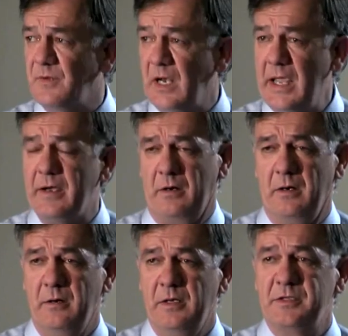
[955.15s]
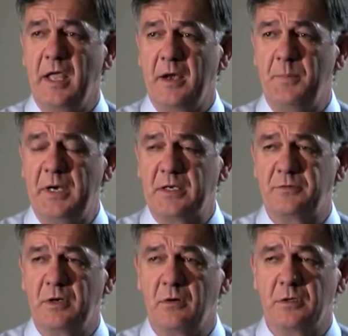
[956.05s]
a ladder. It's not a
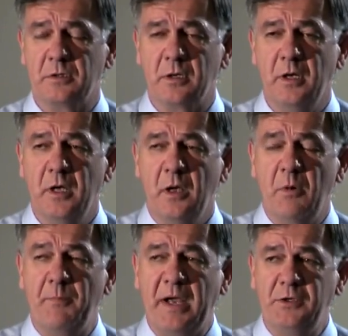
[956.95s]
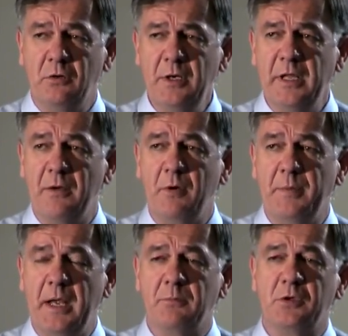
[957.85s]
pedestrian orchard. But by doing that, we've
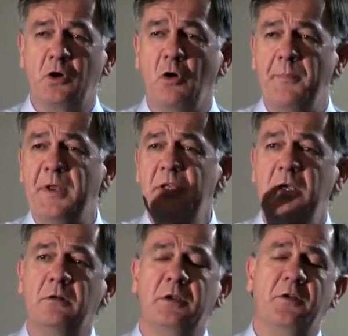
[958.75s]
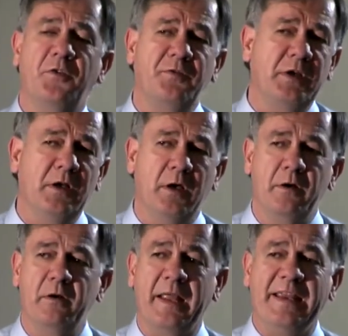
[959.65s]
been able to go up in yield to the 1,500 to